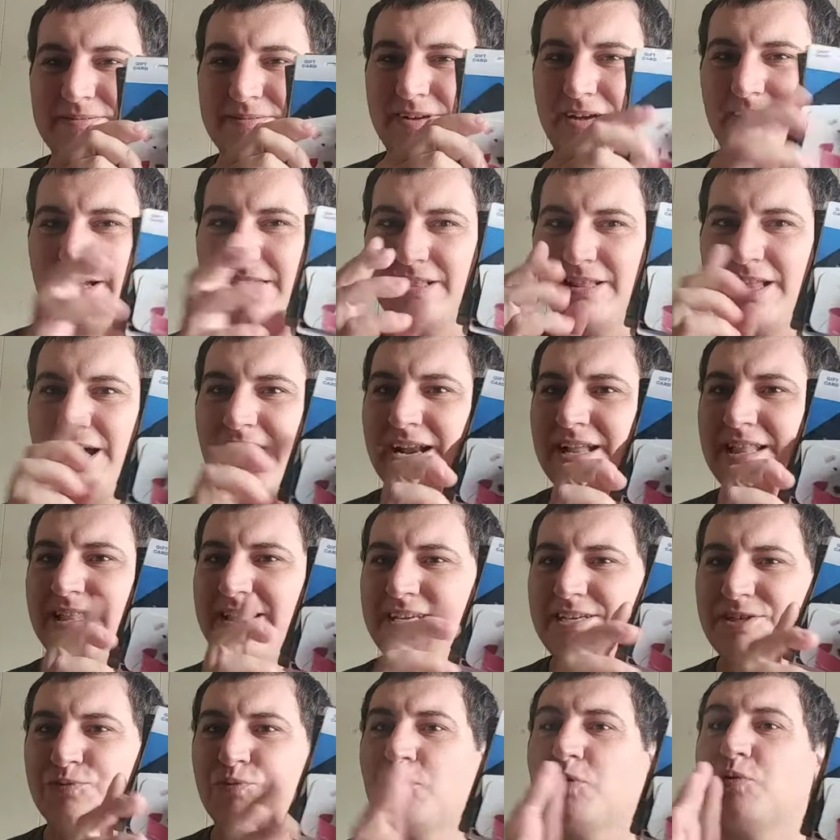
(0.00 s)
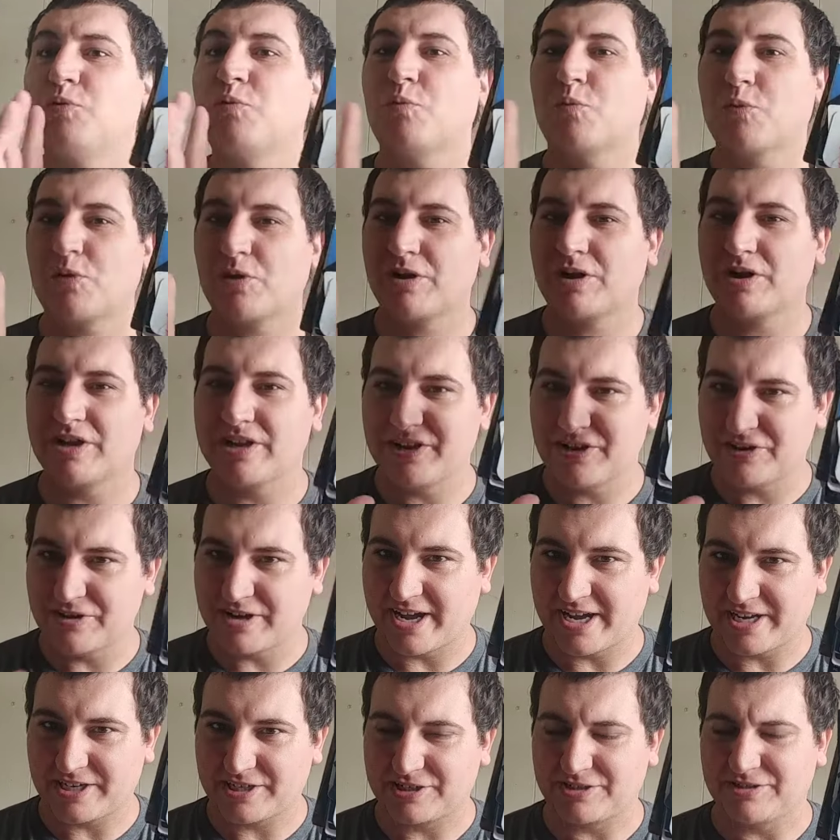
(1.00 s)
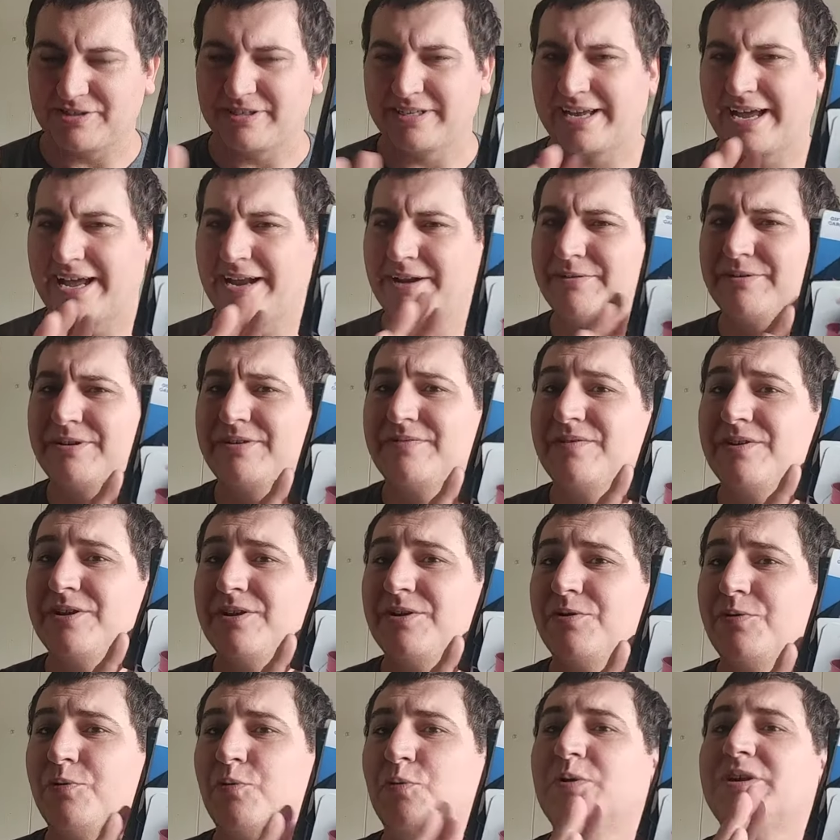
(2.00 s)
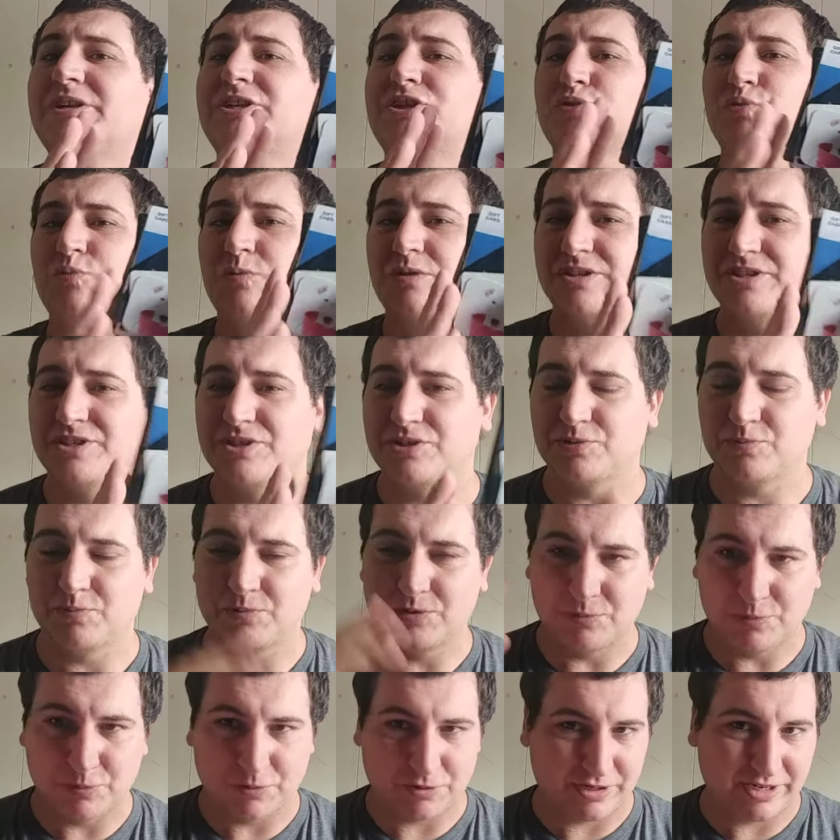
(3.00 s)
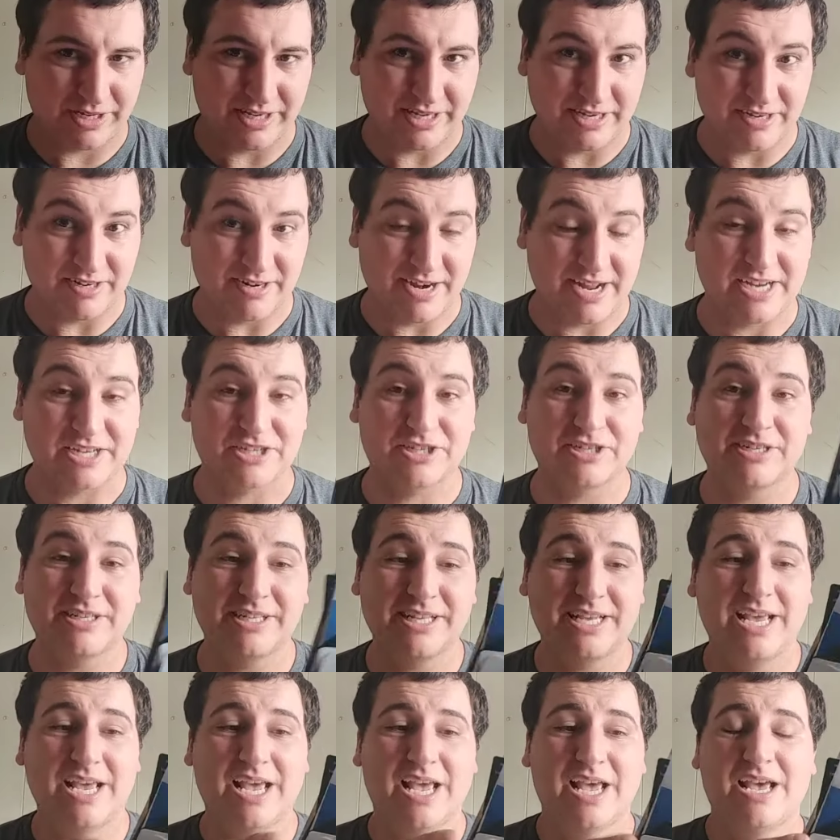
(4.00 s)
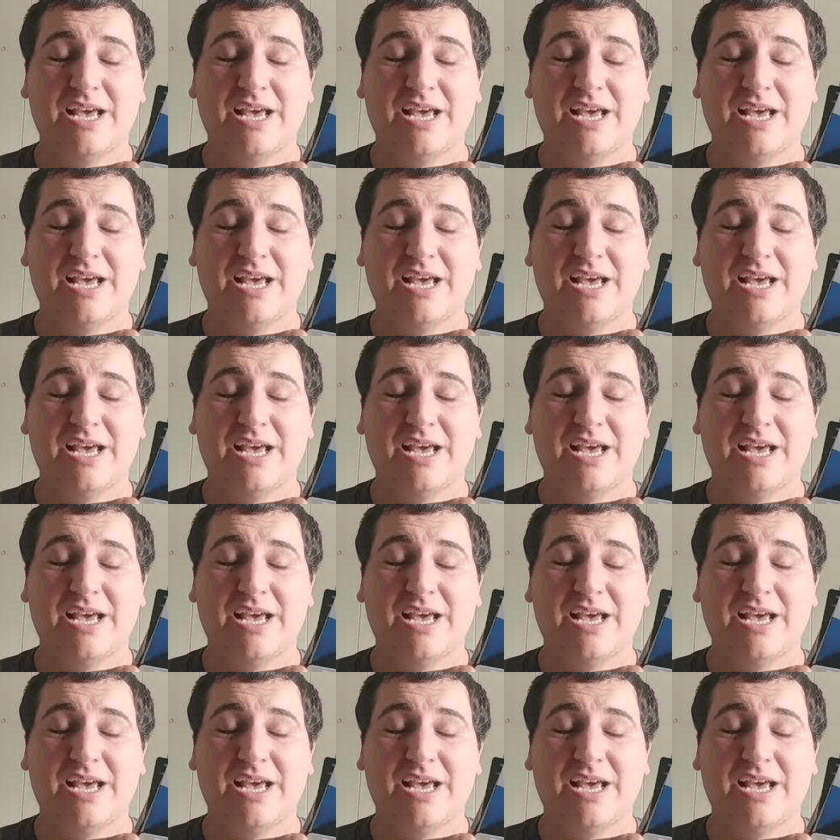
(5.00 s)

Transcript: A lot of these won't work internationally. I don't even know which ones will work internationally.